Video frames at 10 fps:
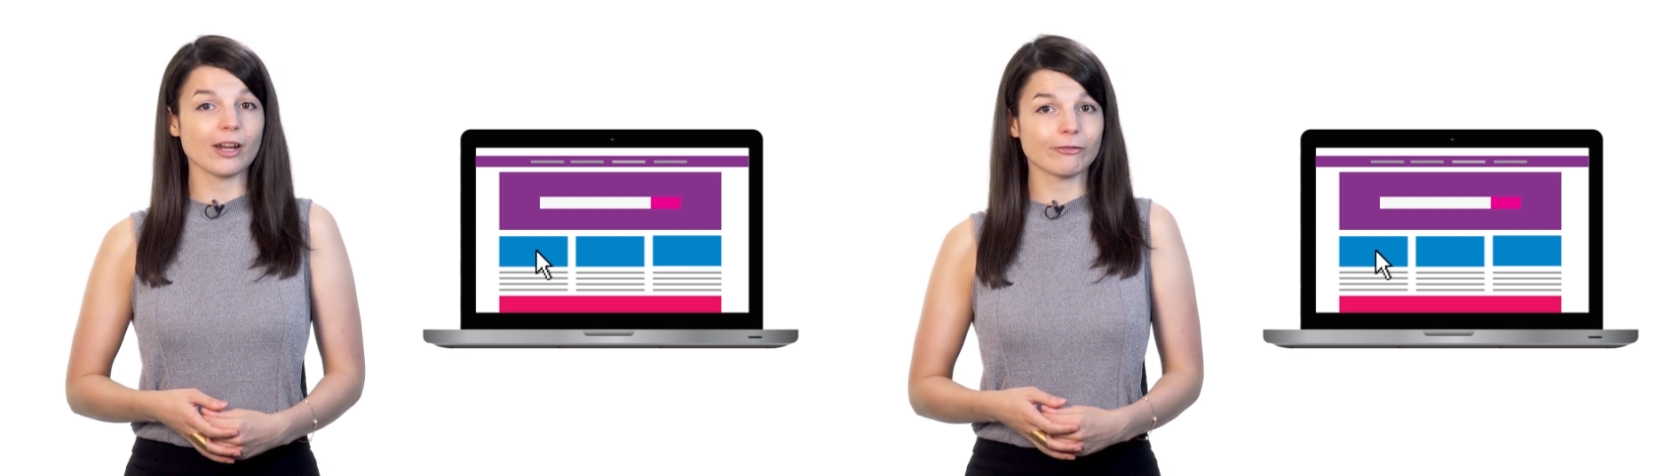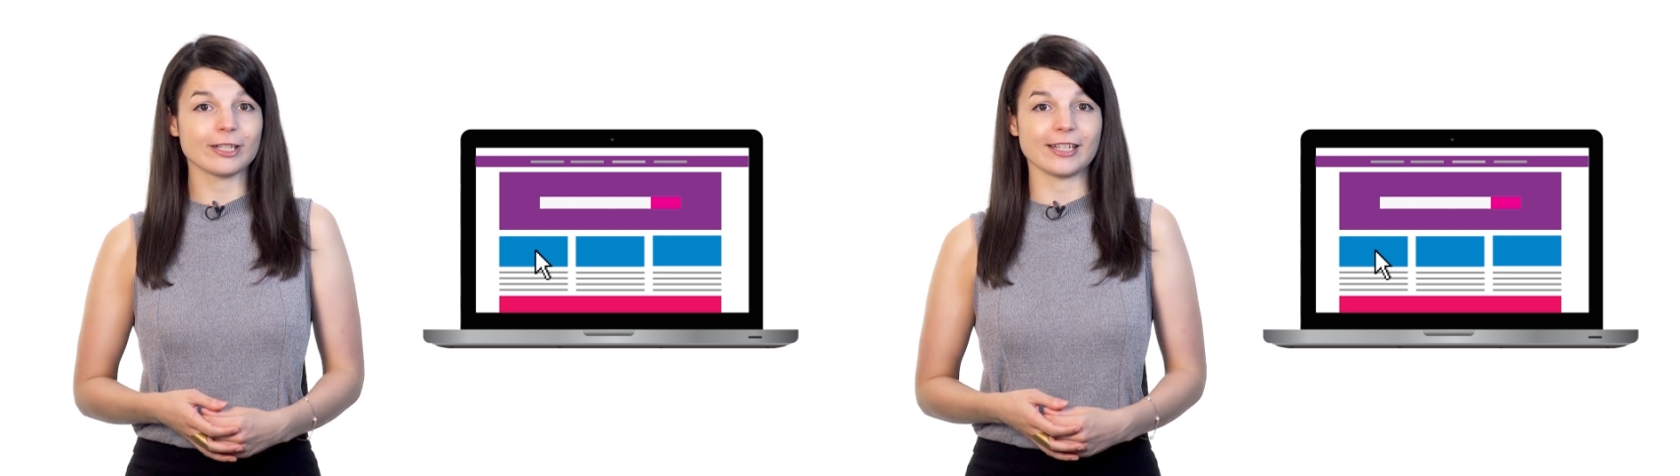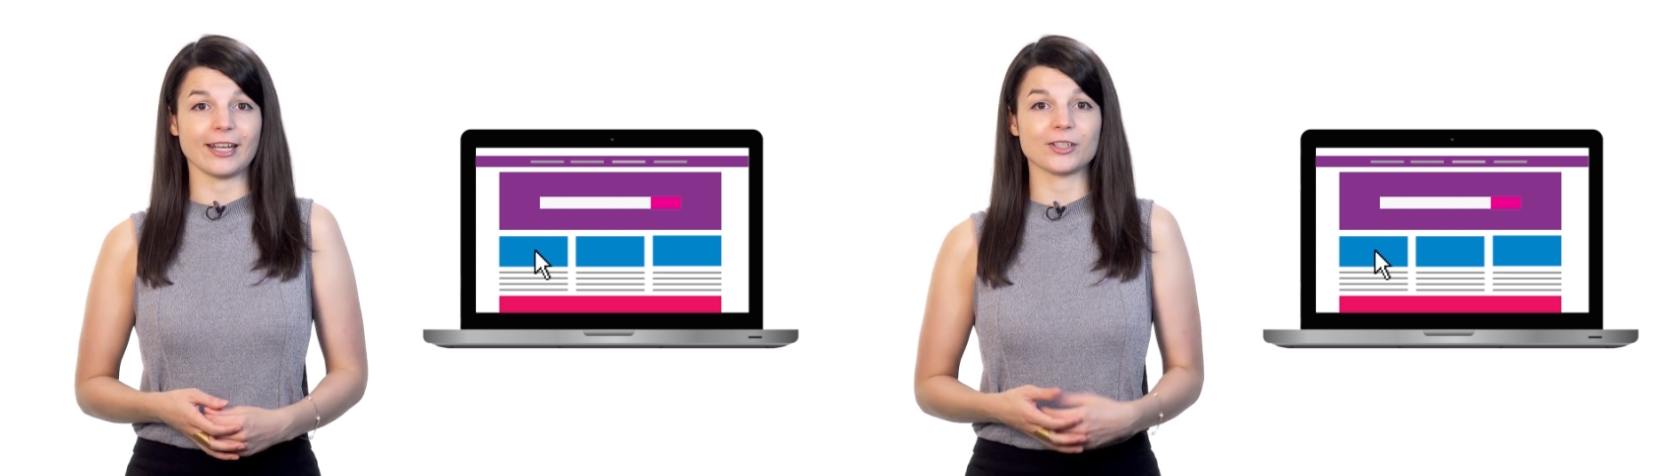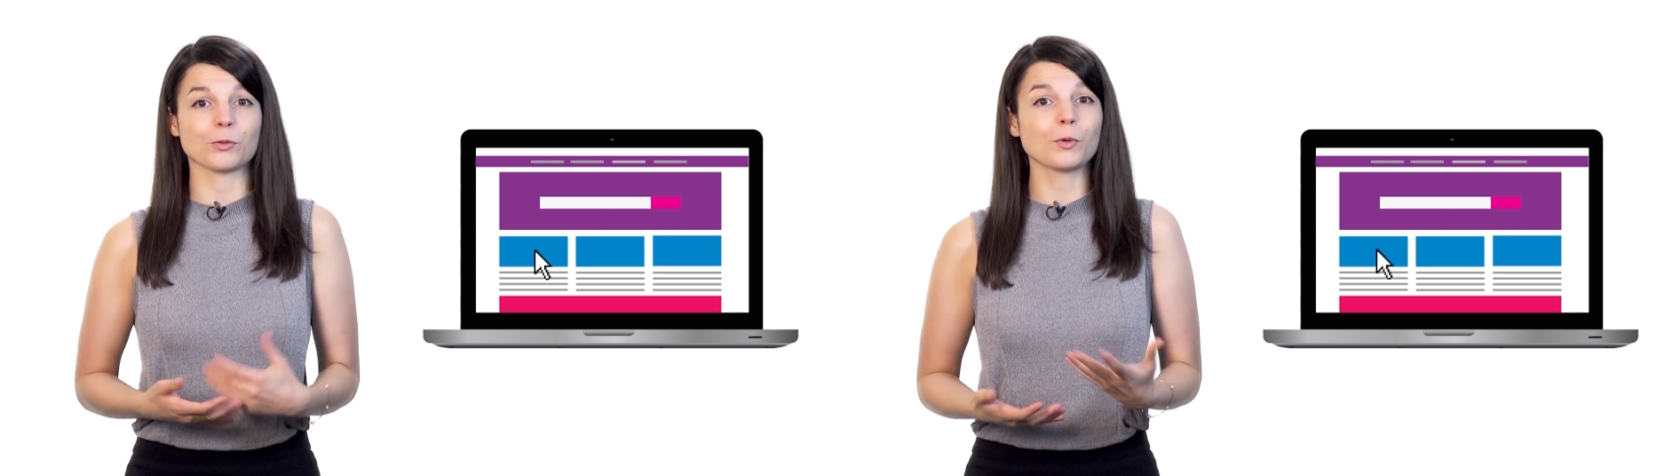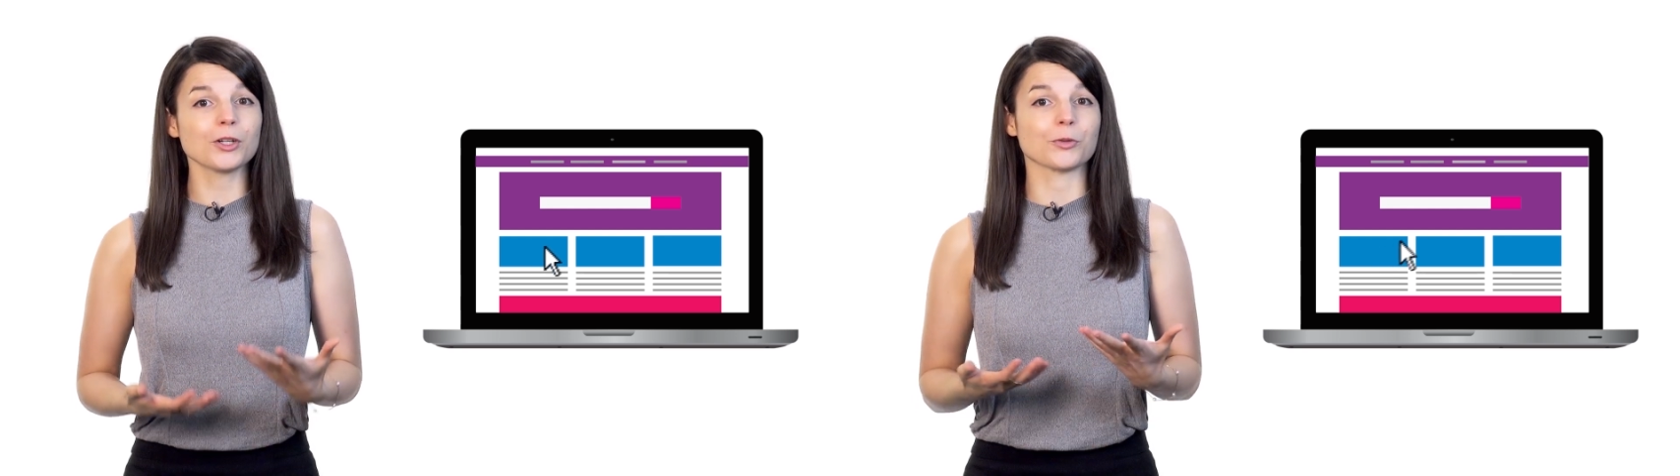every day to
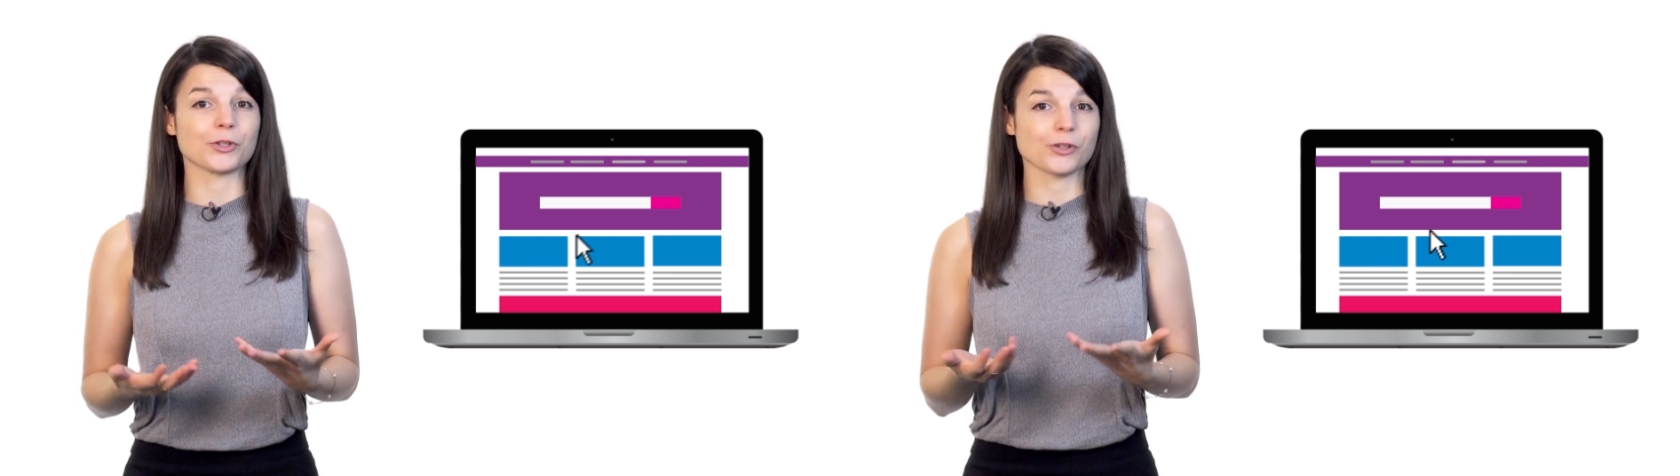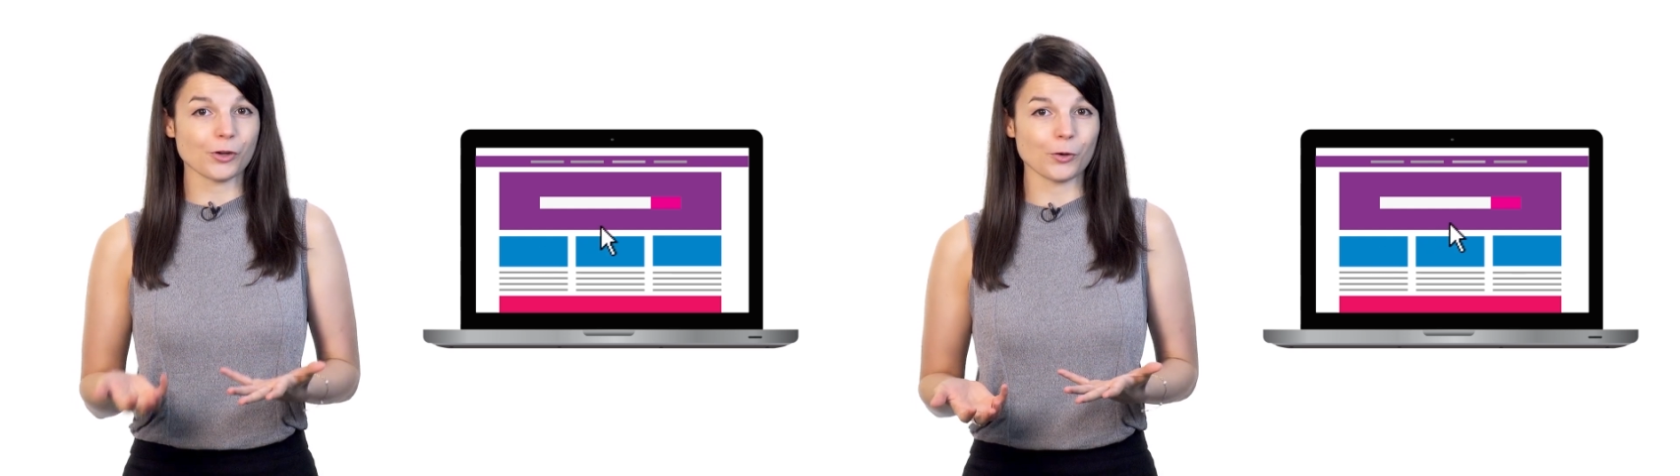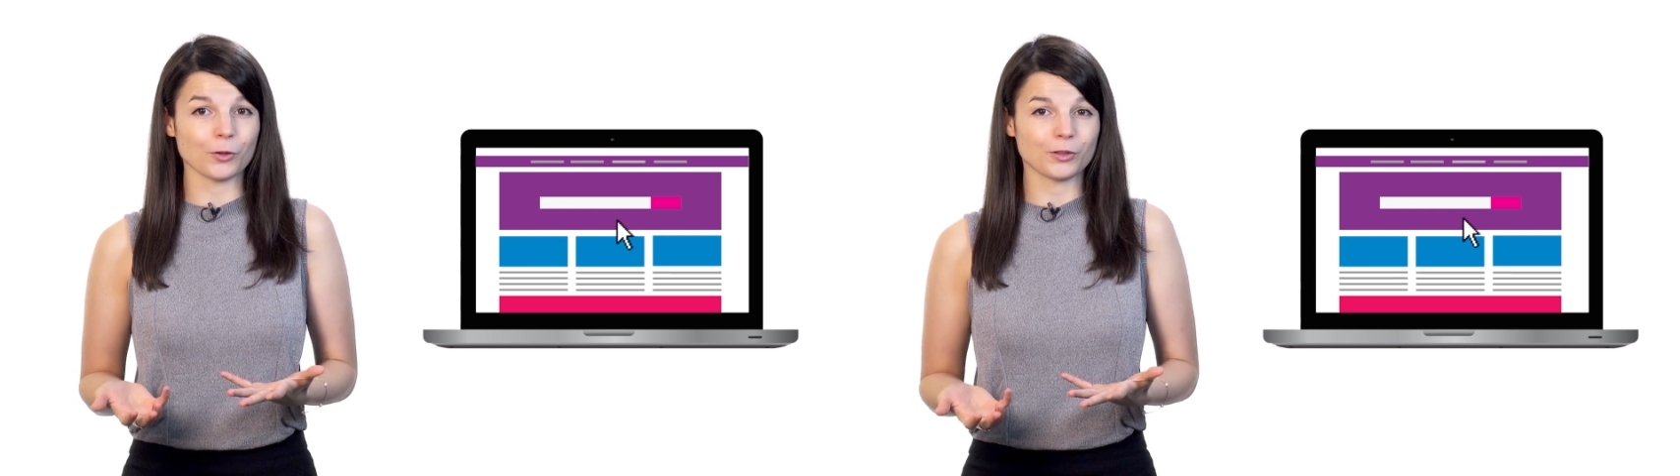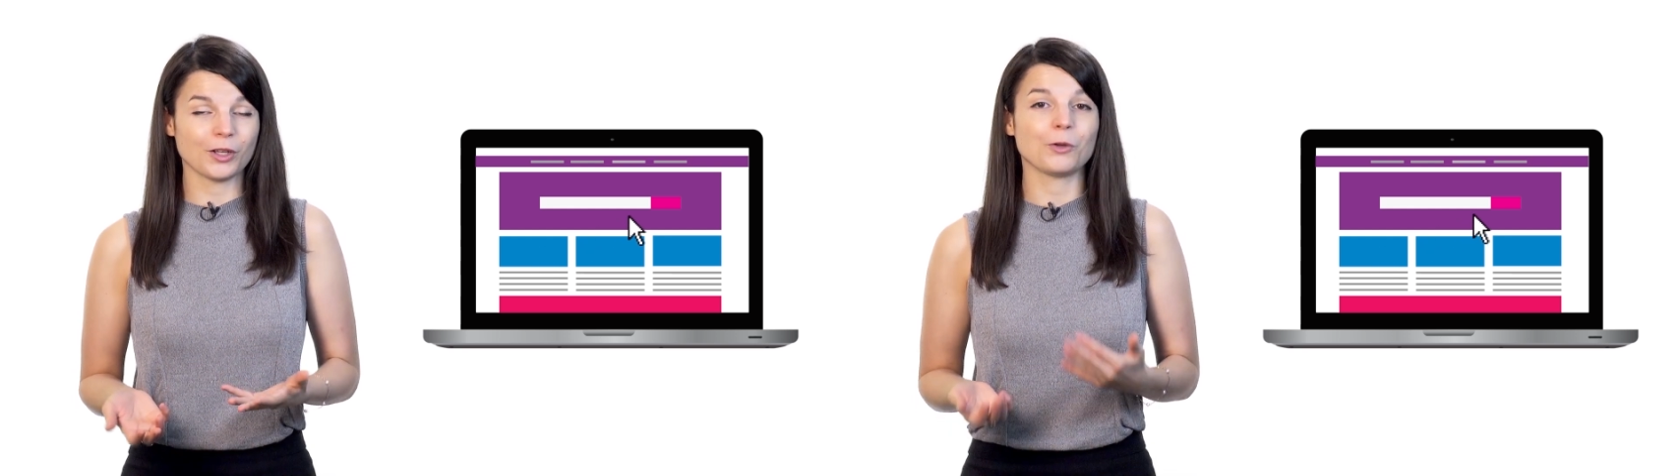work towards your goal,